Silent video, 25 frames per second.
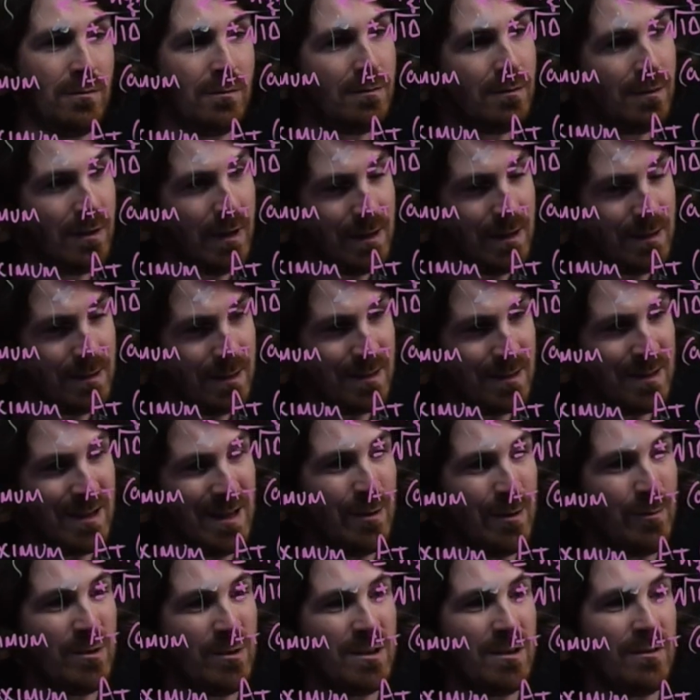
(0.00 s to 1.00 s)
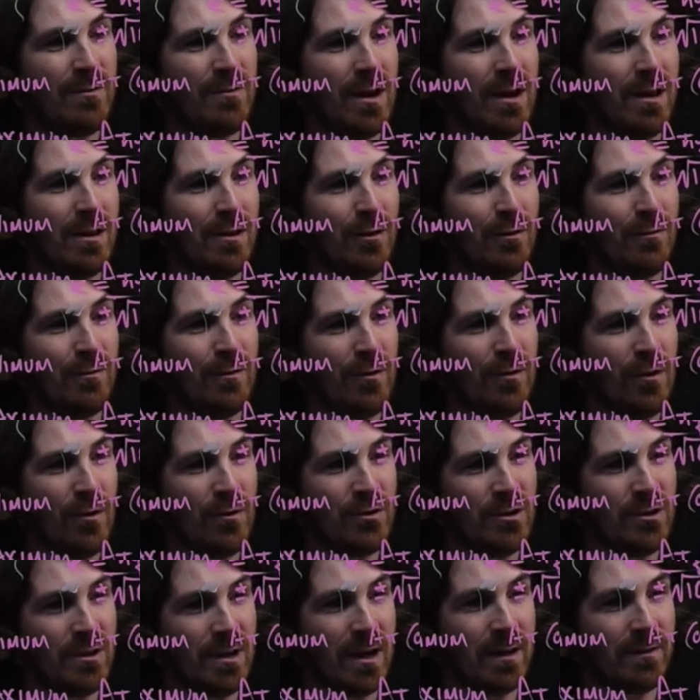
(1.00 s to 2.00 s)
is the same as the value of the
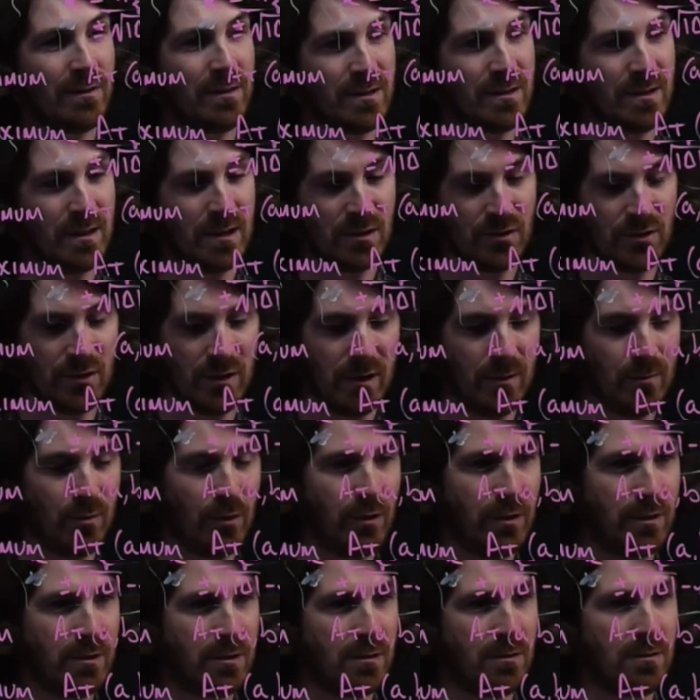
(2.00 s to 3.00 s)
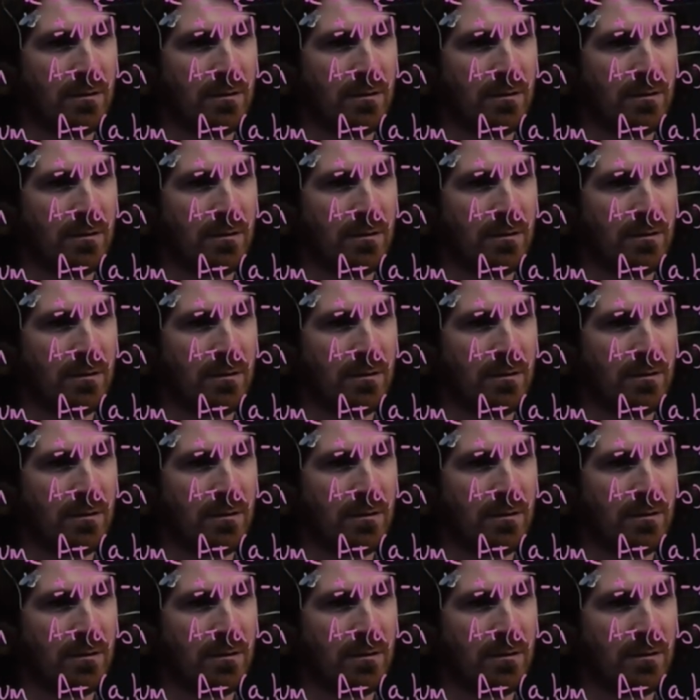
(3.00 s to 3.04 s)
function at the stationary point.